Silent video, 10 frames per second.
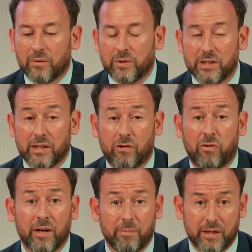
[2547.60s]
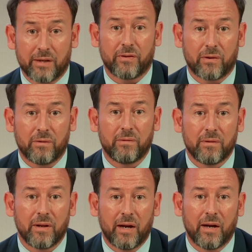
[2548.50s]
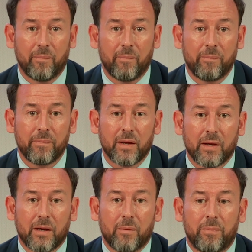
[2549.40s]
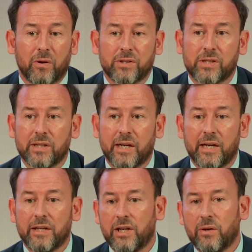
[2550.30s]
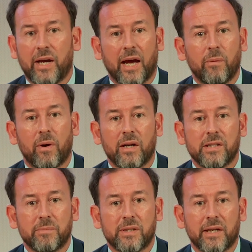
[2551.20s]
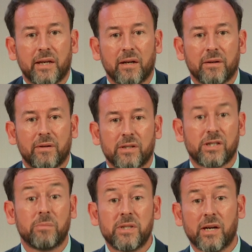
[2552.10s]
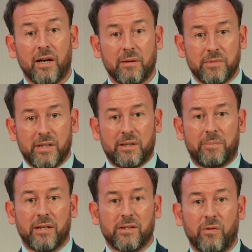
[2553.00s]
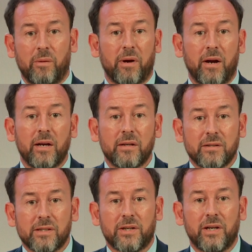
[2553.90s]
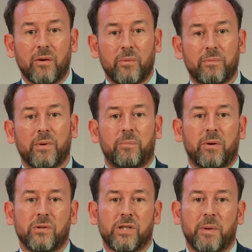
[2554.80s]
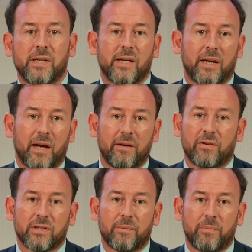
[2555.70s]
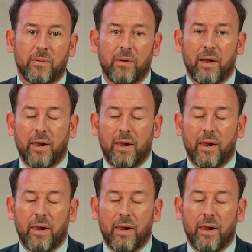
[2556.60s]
which is incredibly difficult. But UK-wise in particular, sometimes it depends on the buyer. So, you know, we'd approach Space NK, for example.